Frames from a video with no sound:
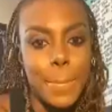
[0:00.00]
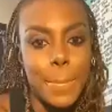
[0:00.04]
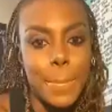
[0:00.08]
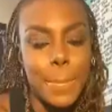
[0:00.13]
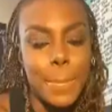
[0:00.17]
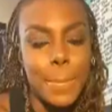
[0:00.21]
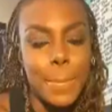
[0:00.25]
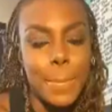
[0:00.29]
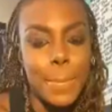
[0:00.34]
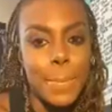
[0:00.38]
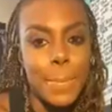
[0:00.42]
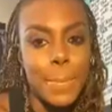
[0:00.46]

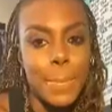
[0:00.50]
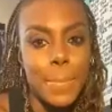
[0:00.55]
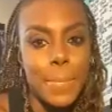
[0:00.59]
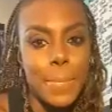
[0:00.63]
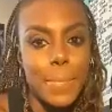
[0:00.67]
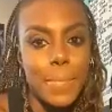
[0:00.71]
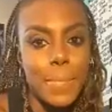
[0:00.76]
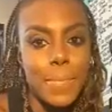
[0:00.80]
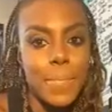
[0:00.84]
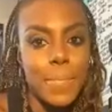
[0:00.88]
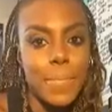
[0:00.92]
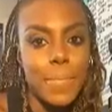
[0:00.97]

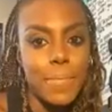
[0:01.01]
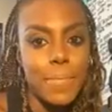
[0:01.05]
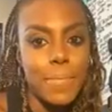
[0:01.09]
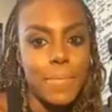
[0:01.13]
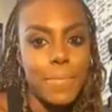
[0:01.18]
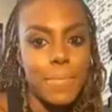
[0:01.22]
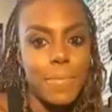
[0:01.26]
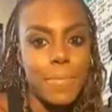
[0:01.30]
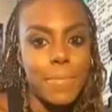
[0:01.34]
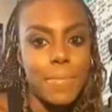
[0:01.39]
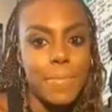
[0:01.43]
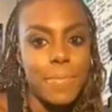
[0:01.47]

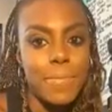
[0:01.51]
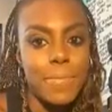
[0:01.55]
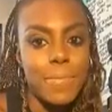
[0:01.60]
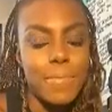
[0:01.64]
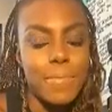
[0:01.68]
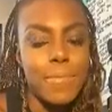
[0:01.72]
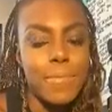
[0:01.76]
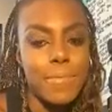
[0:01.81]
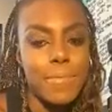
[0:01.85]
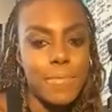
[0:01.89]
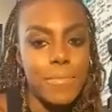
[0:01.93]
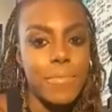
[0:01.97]

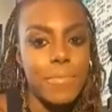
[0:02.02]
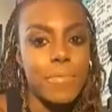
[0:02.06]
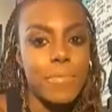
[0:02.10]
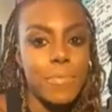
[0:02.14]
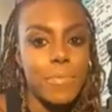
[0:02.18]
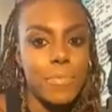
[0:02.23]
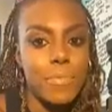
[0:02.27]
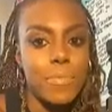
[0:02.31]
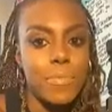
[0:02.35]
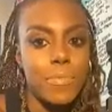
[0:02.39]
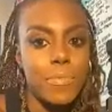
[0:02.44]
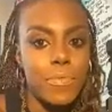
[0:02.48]

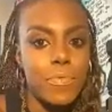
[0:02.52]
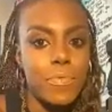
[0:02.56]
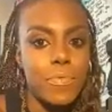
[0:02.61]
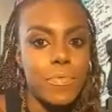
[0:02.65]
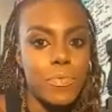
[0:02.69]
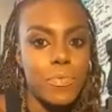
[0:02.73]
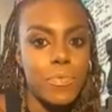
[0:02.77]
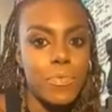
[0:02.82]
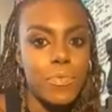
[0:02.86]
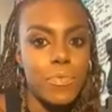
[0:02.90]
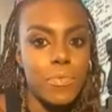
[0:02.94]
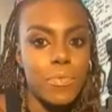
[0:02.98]

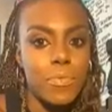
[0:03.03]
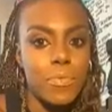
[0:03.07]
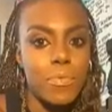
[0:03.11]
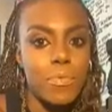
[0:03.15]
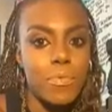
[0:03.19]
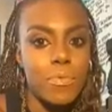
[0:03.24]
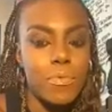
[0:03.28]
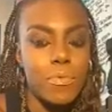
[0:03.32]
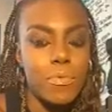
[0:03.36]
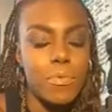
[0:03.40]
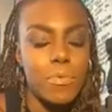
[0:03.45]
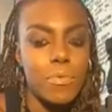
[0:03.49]

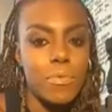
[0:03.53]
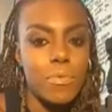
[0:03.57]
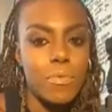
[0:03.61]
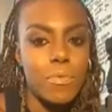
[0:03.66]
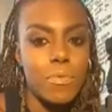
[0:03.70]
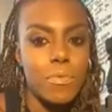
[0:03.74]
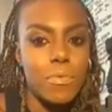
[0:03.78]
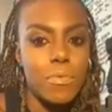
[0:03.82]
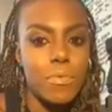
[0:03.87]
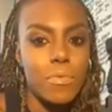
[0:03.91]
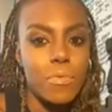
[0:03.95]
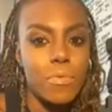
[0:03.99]

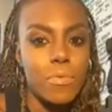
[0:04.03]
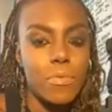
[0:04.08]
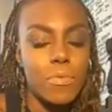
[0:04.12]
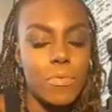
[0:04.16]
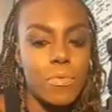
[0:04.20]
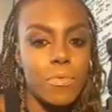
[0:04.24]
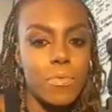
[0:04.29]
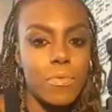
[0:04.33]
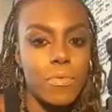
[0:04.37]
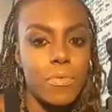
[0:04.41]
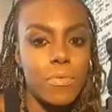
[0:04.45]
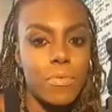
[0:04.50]

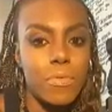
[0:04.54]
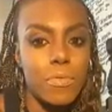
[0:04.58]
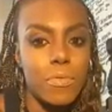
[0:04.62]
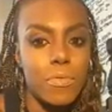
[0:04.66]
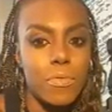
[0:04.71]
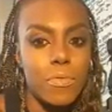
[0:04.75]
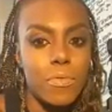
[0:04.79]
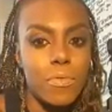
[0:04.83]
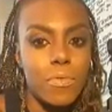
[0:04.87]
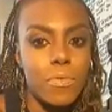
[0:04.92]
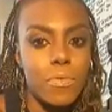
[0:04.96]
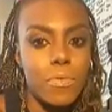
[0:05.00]
No words are spoken by the person on screen.